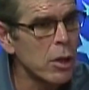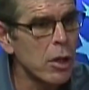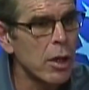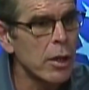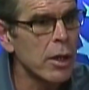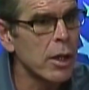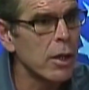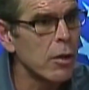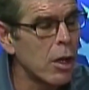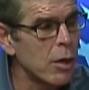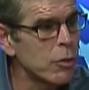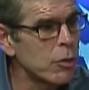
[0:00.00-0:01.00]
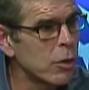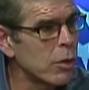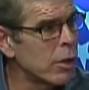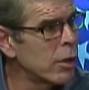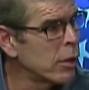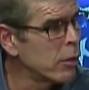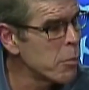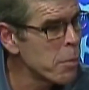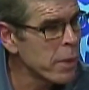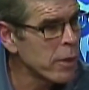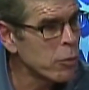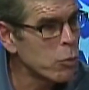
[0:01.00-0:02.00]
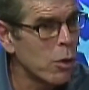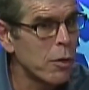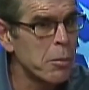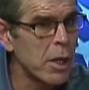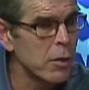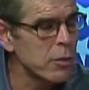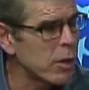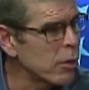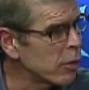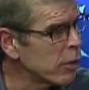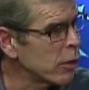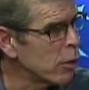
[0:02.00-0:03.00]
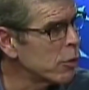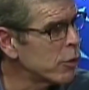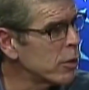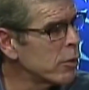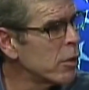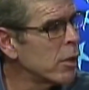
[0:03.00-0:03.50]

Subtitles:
on offshore, 12 miles out in the ocean,